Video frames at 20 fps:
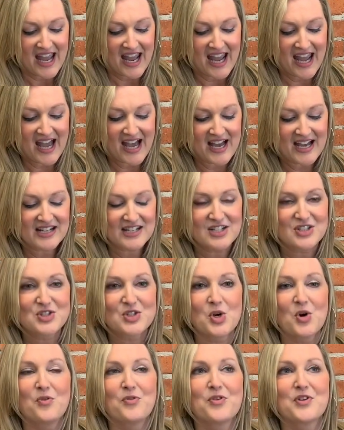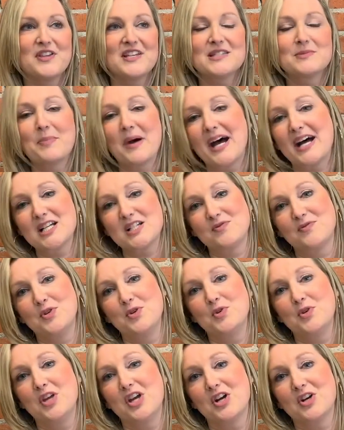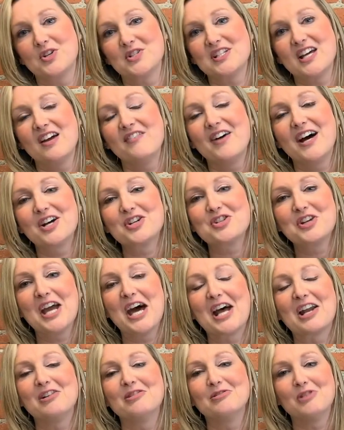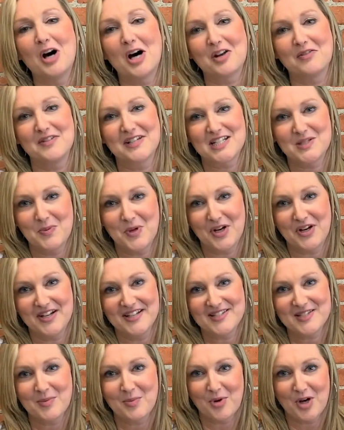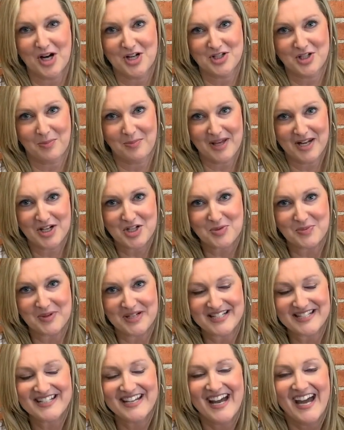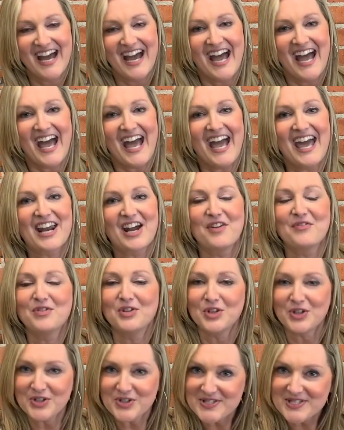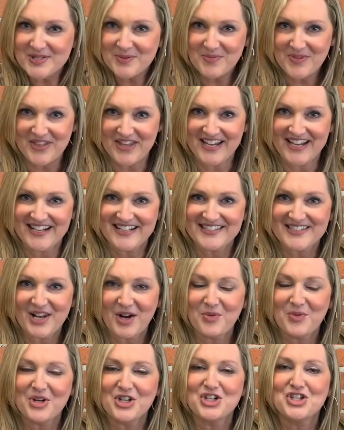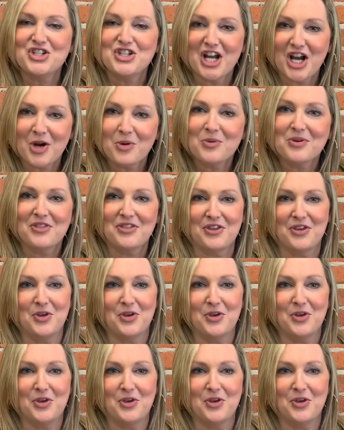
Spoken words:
And so for these past few years, I've actually had a lot of experience in project management. And I've learned some things that I want to share with